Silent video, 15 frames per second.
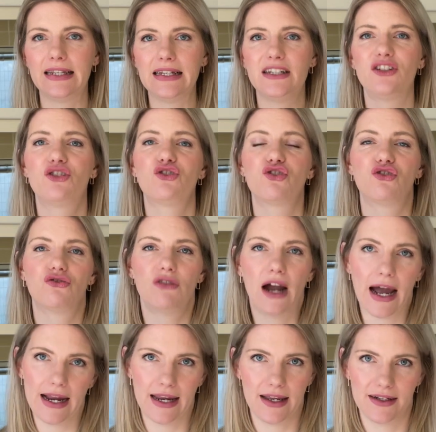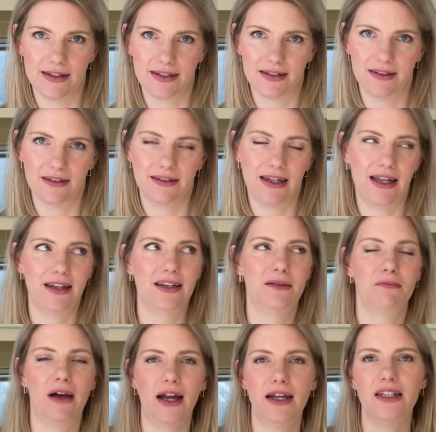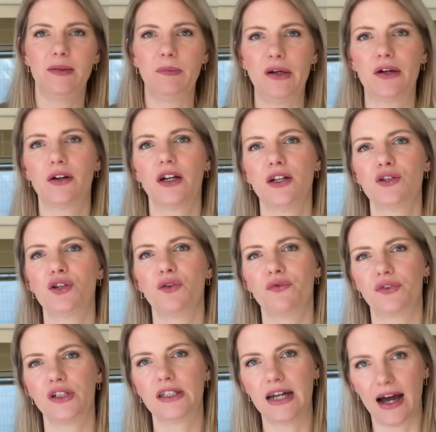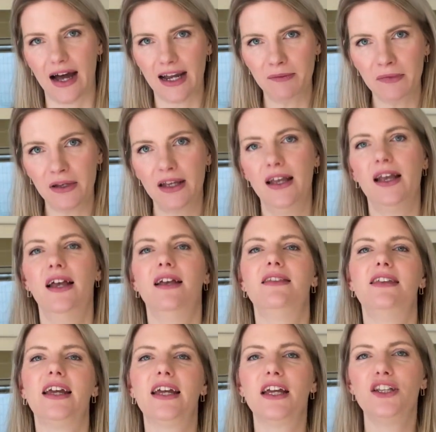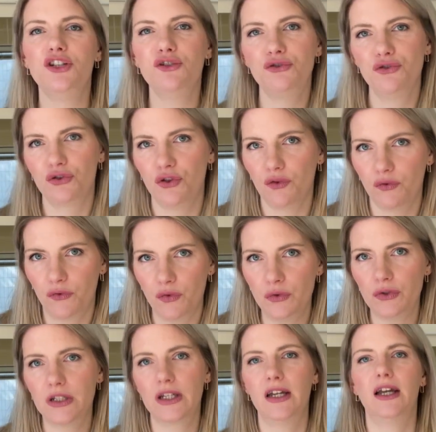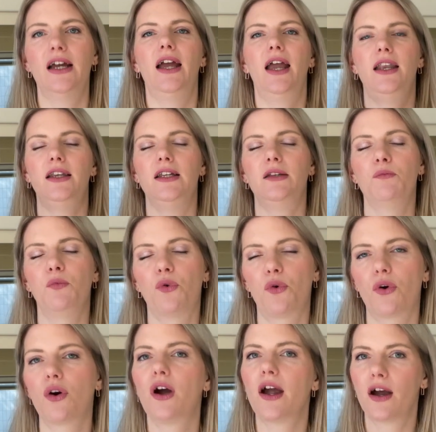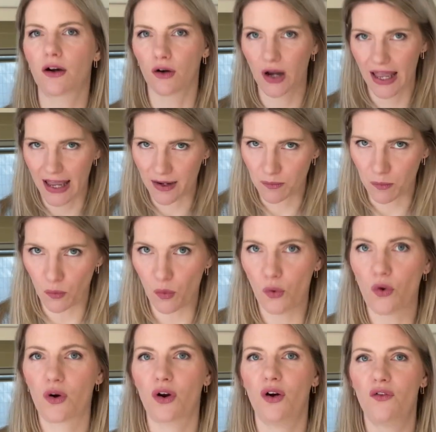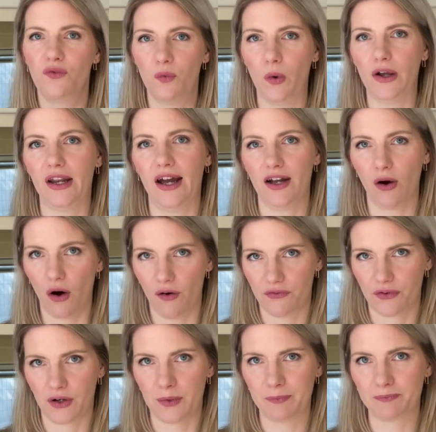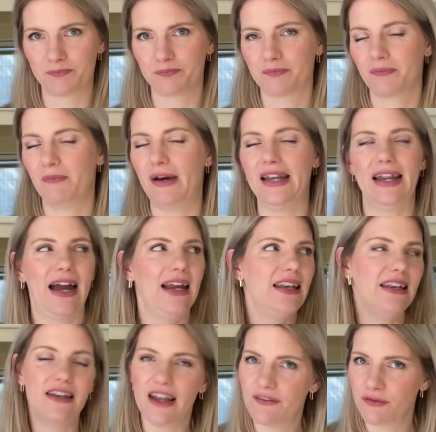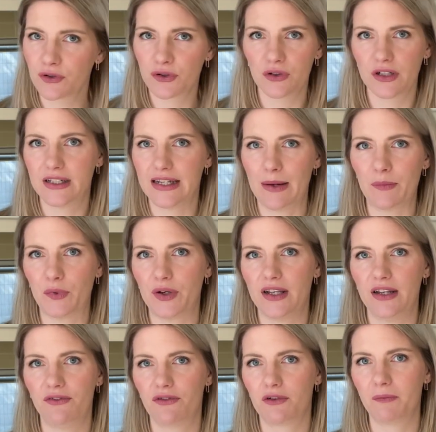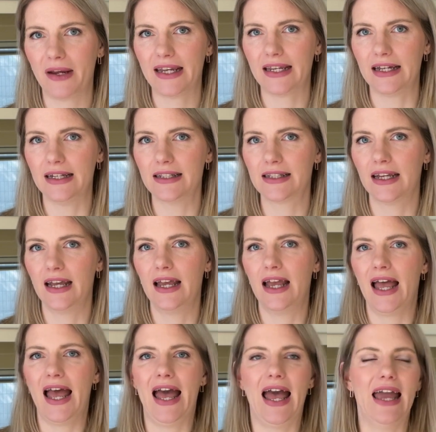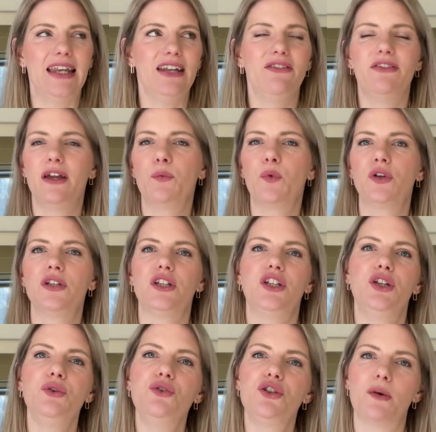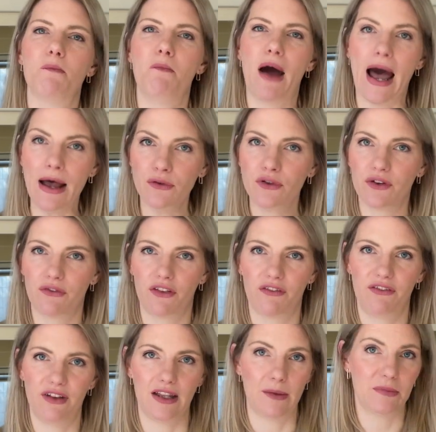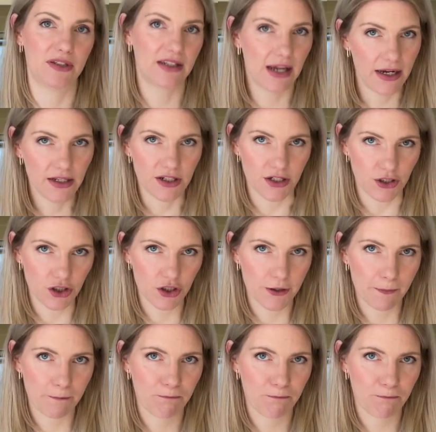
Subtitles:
least try it. And in my experience, over time, they get used to the food and eat more and more of what I offer. But I never cook separately for my kids. And if they want a huge amount of the fill-up side dish,